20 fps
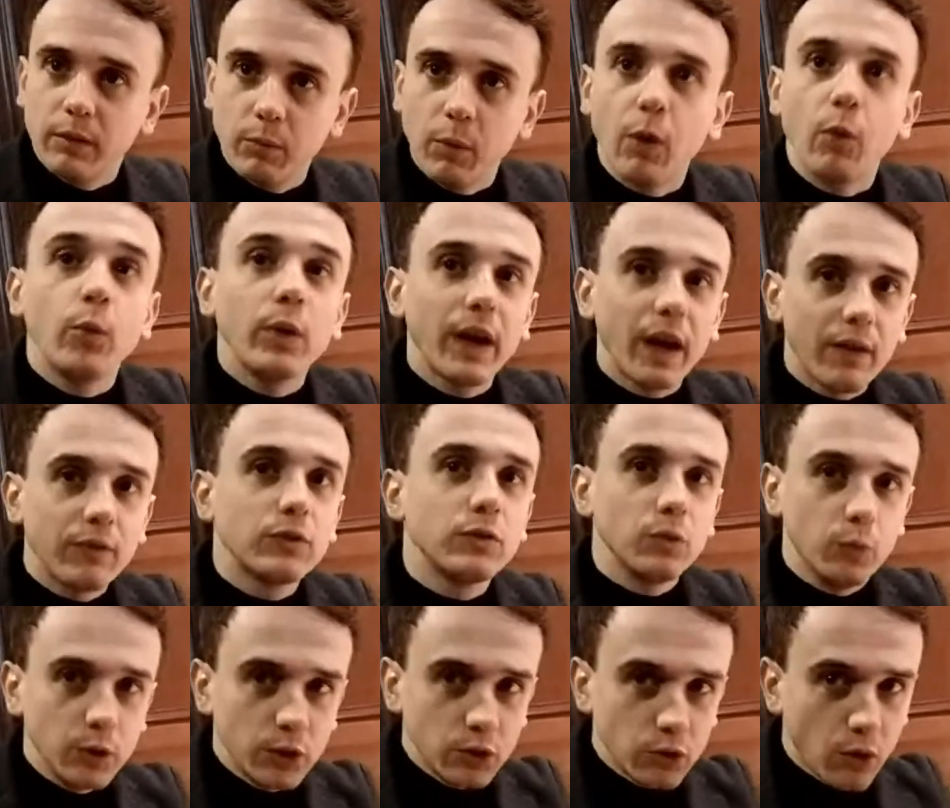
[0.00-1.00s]
But we
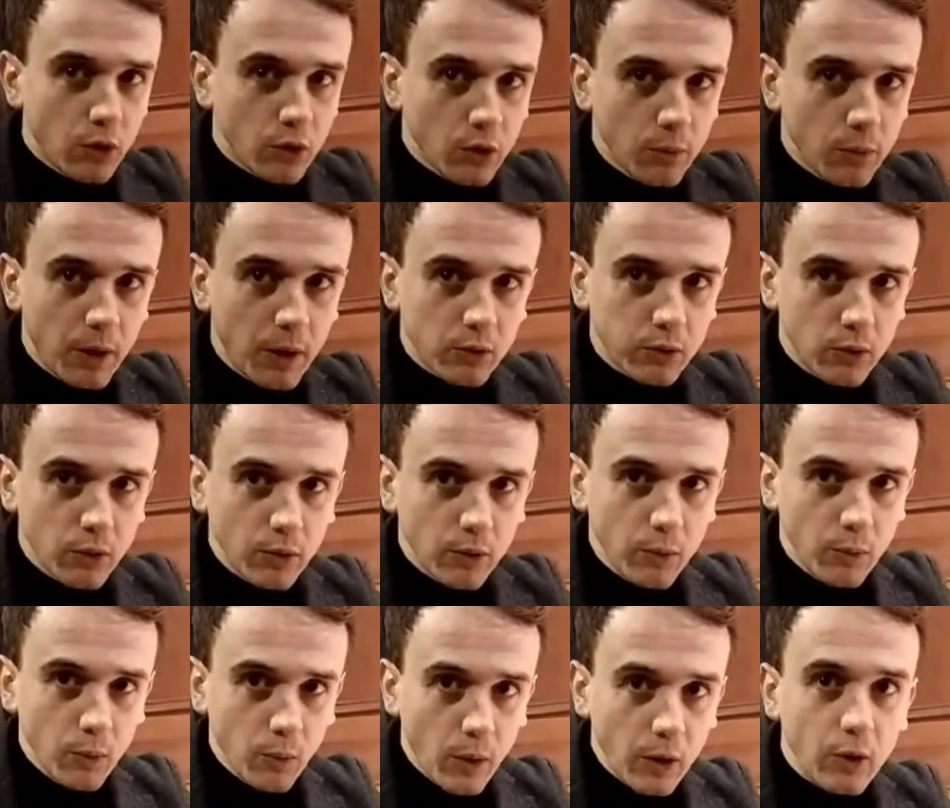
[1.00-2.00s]
talk about
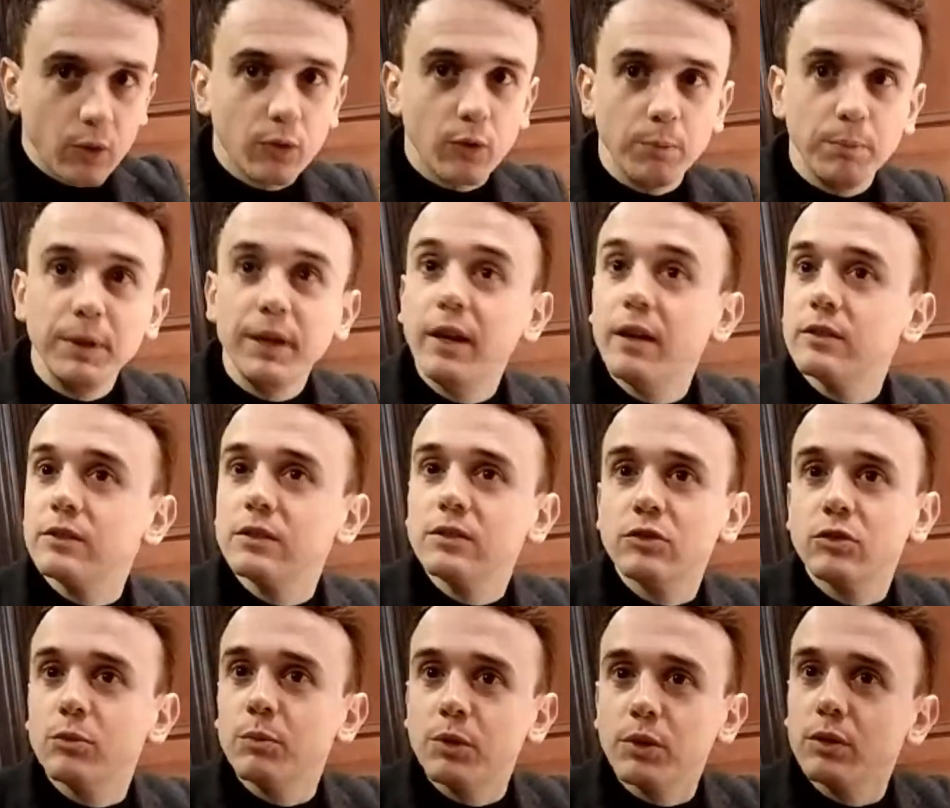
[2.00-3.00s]
one of the biggest
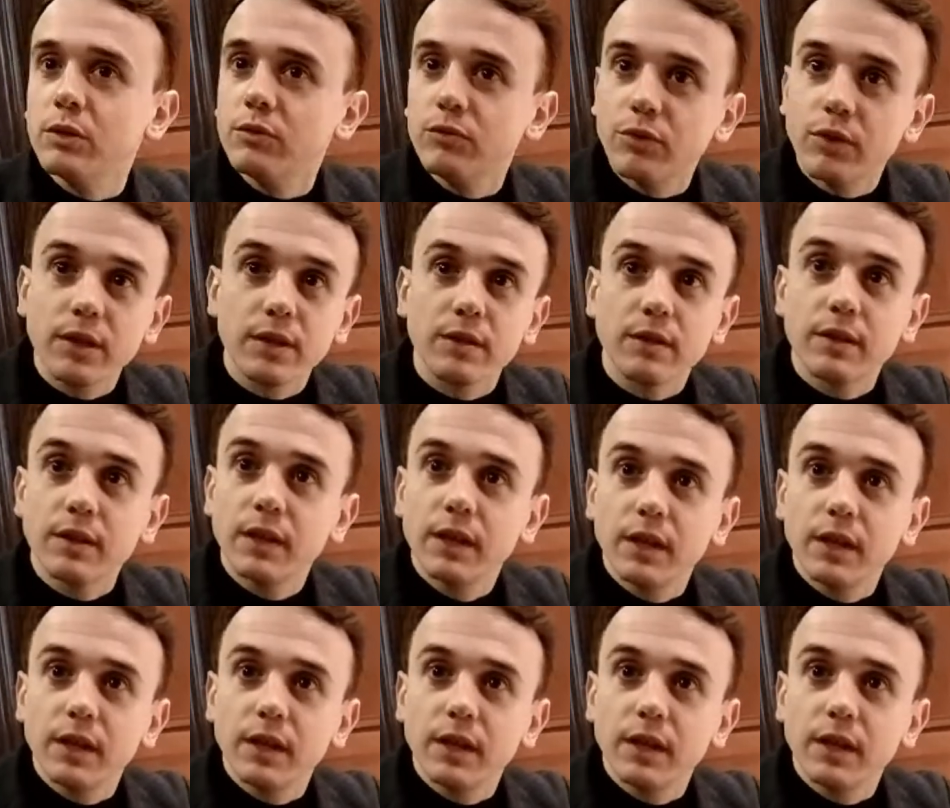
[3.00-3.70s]
instruments in France.